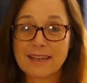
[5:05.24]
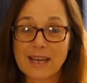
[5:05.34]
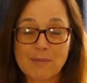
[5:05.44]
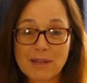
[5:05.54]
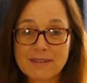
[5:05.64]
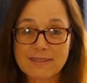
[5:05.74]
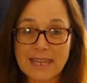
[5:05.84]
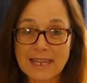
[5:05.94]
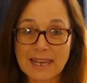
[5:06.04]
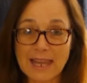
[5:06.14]
I'm not
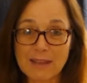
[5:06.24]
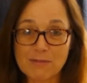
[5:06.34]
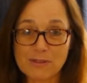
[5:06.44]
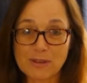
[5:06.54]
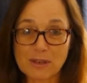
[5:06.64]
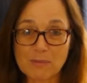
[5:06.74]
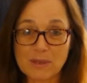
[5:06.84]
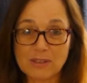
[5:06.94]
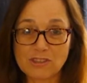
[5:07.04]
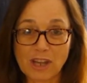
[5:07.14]
saying life is going to
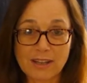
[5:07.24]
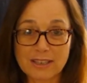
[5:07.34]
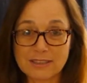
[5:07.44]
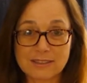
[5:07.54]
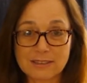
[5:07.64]
be chocolates